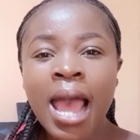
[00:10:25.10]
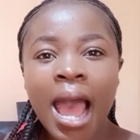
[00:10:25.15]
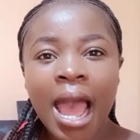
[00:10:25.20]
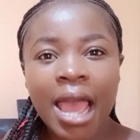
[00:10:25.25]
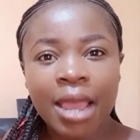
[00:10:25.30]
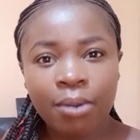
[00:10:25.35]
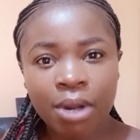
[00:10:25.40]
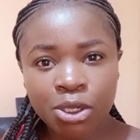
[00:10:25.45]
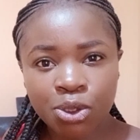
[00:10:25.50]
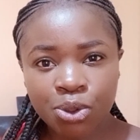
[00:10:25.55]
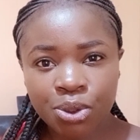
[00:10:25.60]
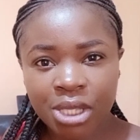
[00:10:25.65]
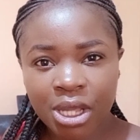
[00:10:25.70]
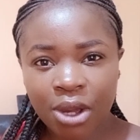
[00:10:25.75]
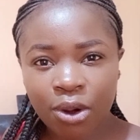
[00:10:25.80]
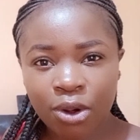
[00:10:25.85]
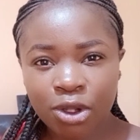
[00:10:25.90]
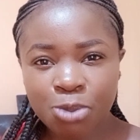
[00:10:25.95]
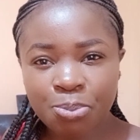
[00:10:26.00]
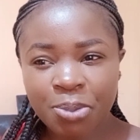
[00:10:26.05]
I went to the
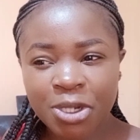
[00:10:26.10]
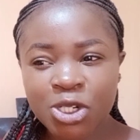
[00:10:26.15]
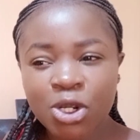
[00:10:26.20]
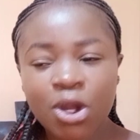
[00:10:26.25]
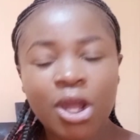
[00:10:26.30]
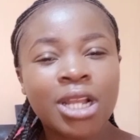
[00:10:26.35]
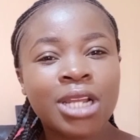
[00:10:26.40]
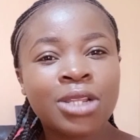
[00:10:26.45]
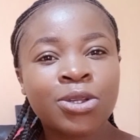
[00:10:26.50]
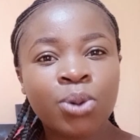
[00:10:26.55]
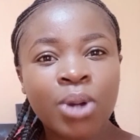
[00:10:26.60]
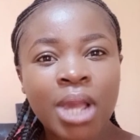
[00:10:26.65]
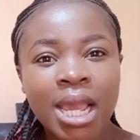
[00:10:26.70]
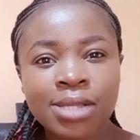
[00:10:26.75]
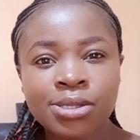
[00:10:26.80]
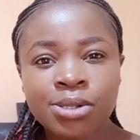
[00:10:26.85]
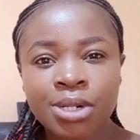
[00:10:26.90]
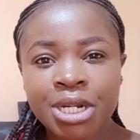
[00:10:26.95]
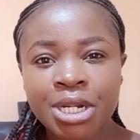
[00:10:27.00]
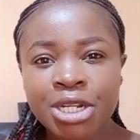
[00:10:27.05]
hospital. You
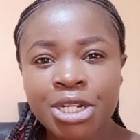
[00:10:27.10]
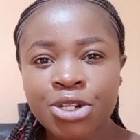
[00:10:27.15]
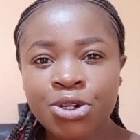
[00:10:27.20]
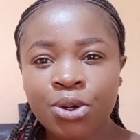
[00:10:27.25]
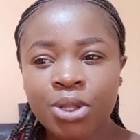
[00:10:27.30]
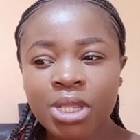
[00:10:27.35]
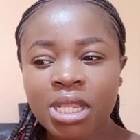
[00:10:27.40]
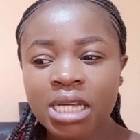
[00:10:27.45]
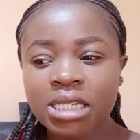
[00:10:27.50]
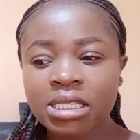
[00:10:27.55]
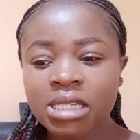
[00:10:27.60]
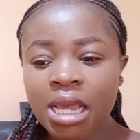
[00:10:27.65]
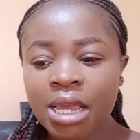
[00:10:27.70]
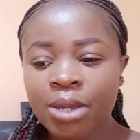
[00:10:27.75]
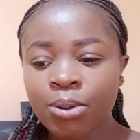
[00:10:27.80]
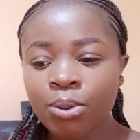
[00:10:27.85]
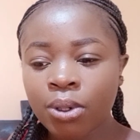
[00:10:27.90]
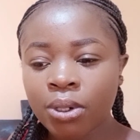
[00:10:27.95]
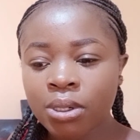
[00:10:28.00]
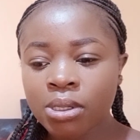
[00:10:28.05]
guys already know that I
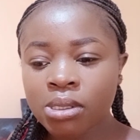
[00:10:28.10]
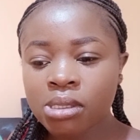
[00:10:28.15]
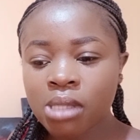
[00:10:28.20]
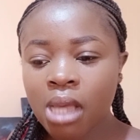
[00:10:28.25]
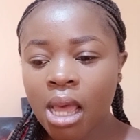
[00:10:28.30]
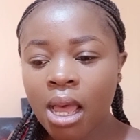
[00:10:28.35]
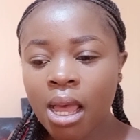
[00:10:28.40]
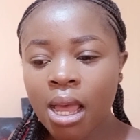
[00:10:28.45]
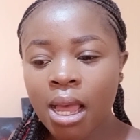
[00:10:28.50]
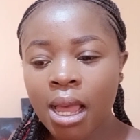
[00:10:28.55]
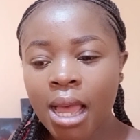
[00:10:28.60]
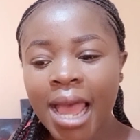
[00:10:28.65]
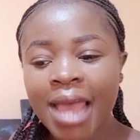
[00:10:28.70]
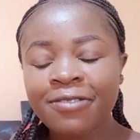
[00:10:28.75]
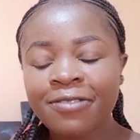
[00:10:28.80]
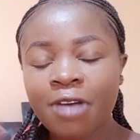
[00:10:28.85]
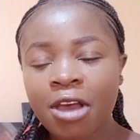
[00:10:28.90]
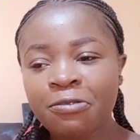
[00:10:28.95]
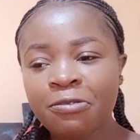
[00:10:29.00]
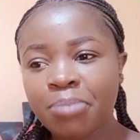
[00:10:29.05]
was
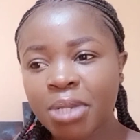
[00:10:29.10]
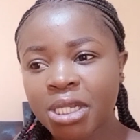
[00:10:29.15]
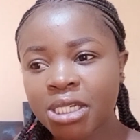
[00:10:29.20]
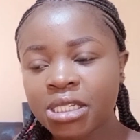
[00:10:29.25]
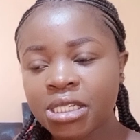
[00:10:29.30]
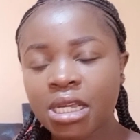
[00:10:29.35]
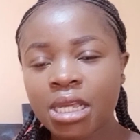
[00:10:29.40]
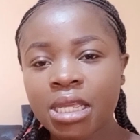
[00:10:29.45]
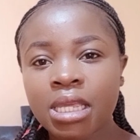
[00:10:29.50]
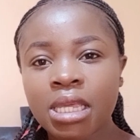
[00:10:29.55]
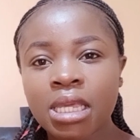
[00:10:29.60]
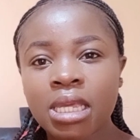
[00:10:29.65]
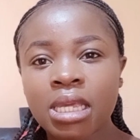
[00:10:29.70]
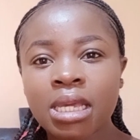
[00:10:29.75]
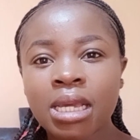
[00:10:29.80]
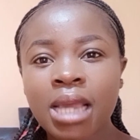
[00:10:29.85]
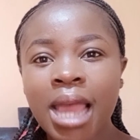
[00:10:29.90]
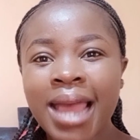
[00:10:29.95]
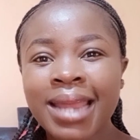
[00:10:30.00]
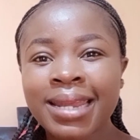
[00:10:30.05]
I've been
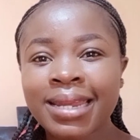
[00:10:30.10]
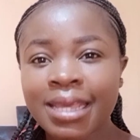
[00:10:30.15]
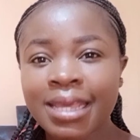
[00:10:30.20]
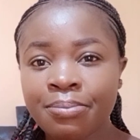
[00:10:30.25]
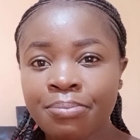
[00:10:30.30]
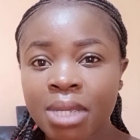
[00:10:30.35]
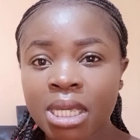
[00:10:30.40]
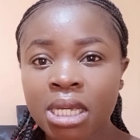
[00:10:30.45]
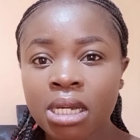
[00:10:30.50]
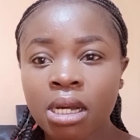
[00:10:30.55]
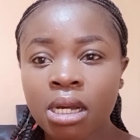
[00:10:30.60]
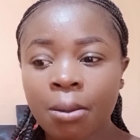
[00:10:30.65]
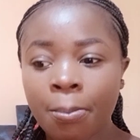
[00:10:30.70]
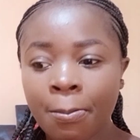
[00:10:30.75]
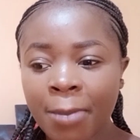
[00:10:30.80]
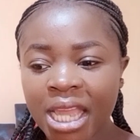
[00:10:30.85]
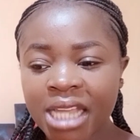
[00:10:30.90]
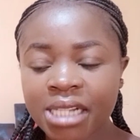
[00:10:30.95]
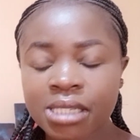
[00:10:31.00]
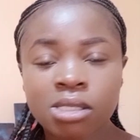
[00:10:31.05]
taking anemic
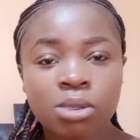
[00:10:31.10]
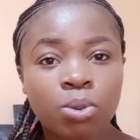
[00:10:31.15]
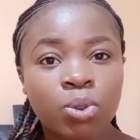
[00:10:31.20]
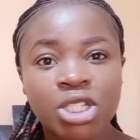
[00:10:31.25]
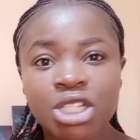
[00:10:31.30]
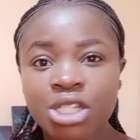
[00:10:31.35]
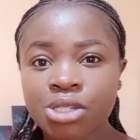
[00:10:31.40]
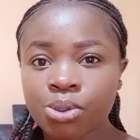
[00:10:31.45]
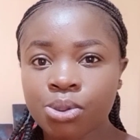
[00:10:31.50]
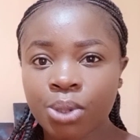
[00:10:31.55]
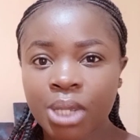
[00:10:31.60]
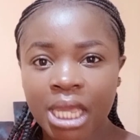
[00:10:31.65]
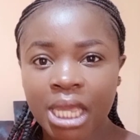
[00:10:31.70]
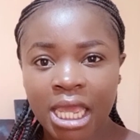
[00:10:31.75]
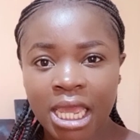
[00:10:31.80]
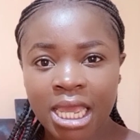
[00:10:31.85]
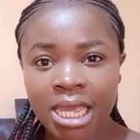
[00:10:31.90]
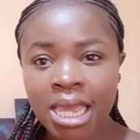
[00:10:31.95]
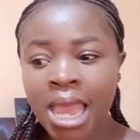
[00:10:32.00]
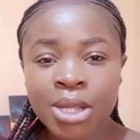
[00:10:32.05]
meds, which is
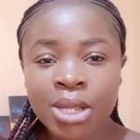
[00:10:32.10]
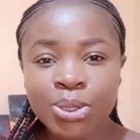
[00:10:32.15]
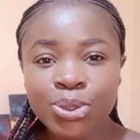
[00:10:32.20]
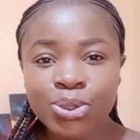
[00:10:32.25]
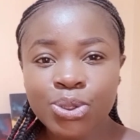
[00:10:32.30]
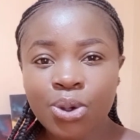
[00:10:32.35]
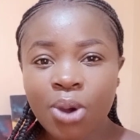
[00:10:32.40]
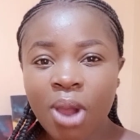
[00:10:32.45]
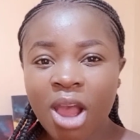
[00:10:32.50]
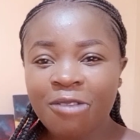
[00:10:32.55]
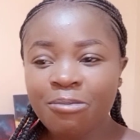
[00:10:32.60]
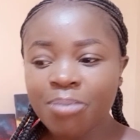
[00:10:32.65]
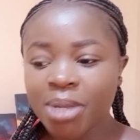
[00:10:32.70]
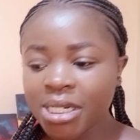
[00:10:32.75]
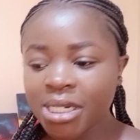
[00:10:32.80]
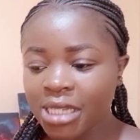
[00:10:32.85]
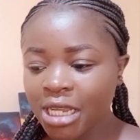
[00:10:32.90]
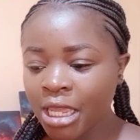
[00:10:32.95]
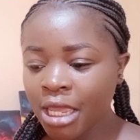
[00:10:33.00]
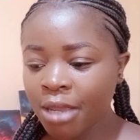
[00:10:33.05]
okay. So I've
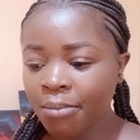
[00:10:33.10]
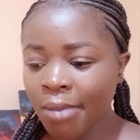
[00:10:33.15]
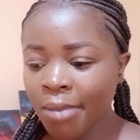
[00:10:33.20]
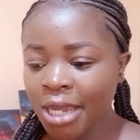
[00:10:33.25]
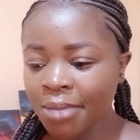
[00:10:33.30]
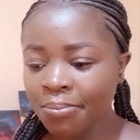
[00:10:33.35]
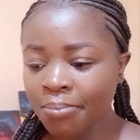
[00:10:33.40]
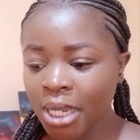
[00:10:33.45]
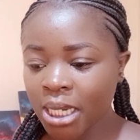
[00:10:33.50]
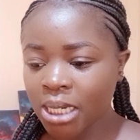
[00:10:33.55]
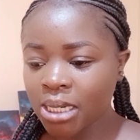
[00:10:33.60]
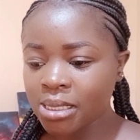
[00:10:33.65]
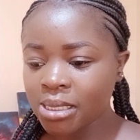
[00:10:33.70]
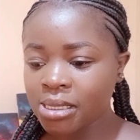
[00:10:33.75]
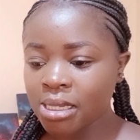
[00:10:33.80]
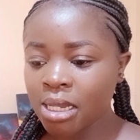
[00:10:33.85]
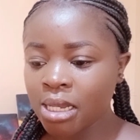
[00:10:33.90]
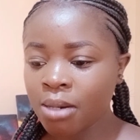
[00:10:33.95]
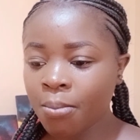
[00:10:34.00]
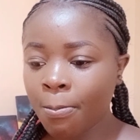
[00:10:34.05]
been taking my
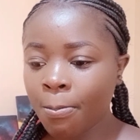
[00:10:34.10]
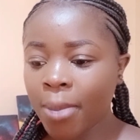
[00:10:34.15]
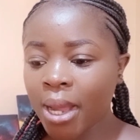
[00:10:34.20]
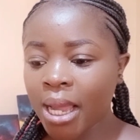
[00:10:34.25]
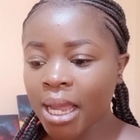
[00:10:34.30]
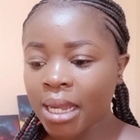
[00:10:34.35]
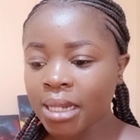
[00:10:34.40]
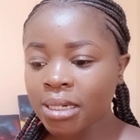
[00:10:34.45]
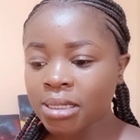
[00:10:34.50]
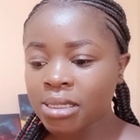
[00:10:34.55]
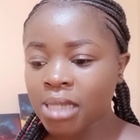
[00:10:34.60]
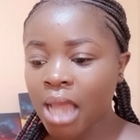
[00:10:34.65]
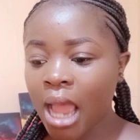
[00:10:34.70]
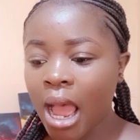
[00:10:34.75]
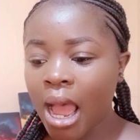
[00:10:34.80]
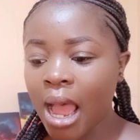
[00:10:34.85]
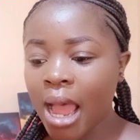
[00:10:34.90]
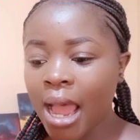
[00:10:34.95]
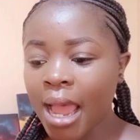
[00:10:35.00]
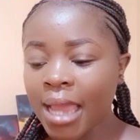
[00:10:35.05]
medicine, but
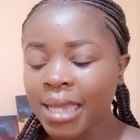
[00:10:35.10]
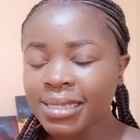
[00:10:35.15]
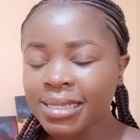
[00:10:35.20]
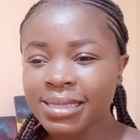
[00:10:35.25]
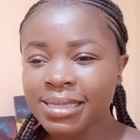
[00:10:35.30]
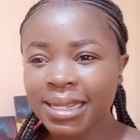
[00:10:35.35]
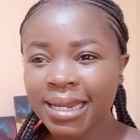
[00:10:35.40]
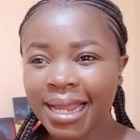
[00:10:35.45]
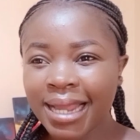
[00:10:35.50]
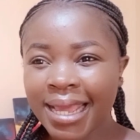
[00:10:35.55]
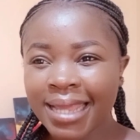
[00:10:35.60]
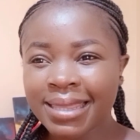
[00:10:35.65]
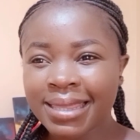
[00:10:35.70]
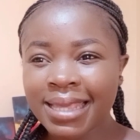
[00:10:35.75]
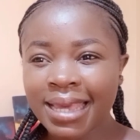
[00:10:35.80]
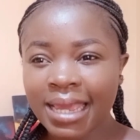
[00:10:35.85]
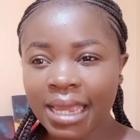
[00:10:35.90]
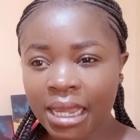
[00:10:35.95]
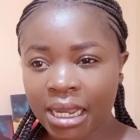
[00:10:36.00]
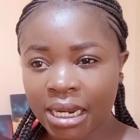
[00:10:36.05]
I still had
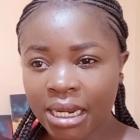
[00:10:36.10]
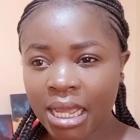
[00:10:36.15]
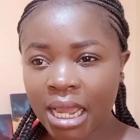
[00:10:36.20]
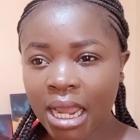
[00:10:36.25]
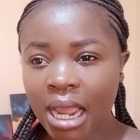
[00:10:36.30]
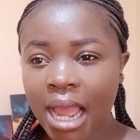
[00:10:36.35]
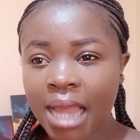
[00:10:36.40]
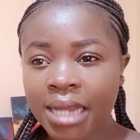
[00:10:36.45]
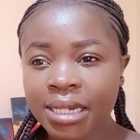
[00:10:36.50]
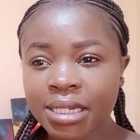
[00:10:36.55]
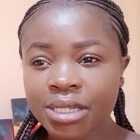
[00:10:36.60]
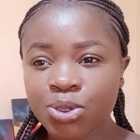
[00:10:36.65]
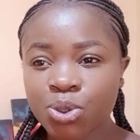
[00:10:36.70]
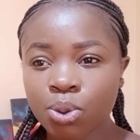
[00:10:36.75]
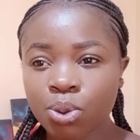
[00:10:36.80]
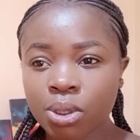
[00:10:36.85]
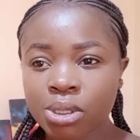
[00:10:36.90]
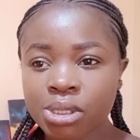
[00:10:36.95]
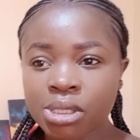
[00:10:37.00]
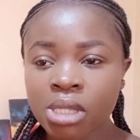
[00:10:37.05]
the headache, and
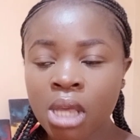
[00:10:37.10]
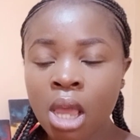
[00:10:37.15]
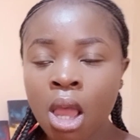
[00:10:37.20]
it was